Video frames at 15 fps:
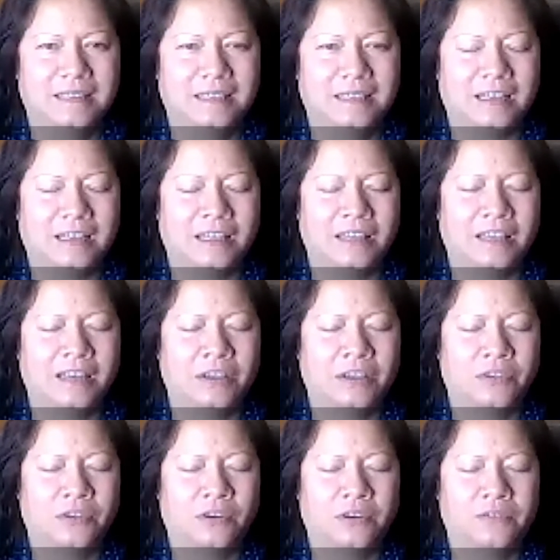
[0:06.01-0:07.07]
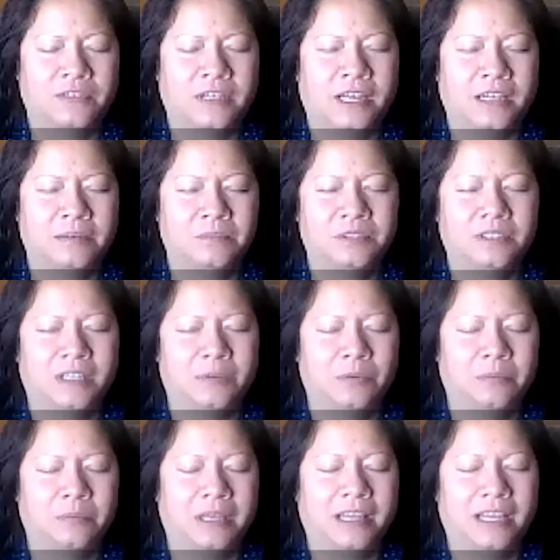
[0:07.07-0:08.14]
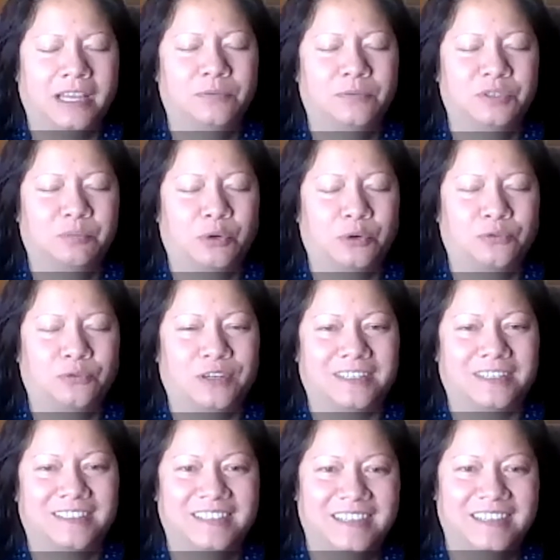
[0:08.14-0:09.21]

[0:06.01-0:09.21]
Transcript: and I, then I thought of times that when my life was perfect,